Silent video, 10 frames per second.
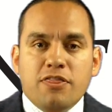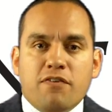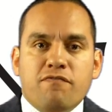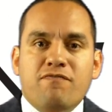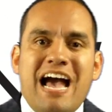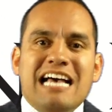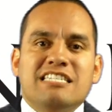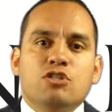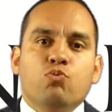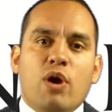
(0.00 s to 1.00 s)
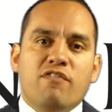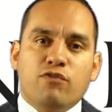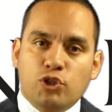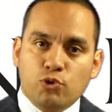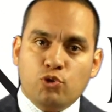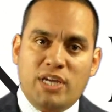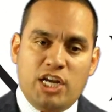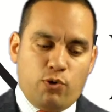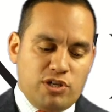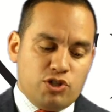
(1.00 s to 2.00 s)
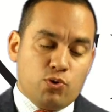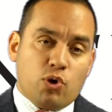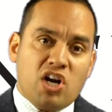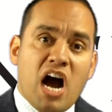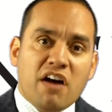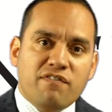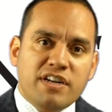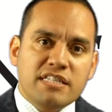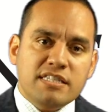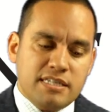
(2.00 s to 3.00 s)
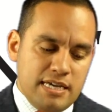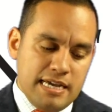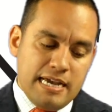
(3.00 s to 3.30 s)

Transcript: The fastest way for you to increase your confidence